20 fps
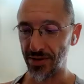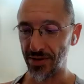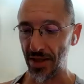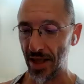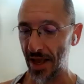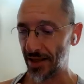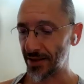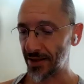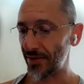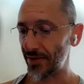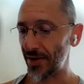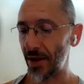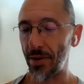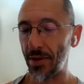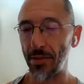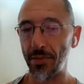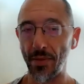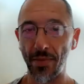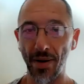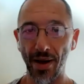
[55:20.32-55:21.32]
lots of
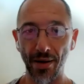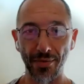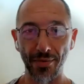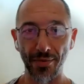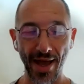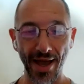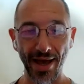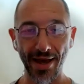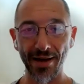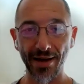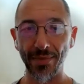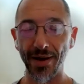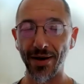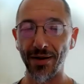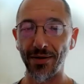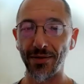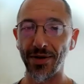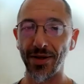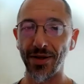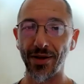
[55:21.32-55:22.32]
hubbub about that,
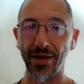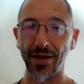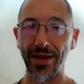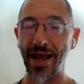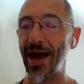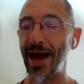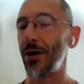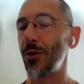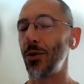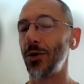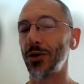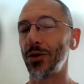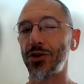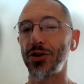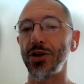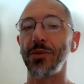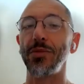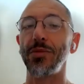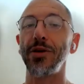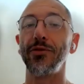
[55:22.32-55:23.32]
about, like, how will
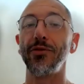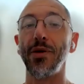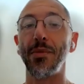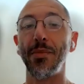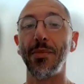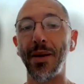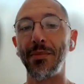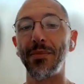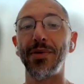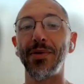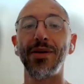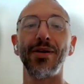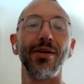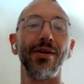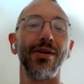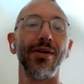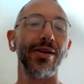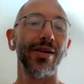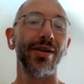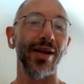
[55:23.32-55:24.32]
she be
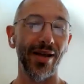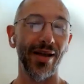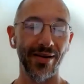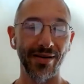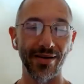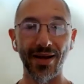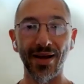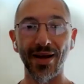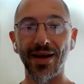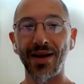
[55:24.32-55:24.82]
remembered? And,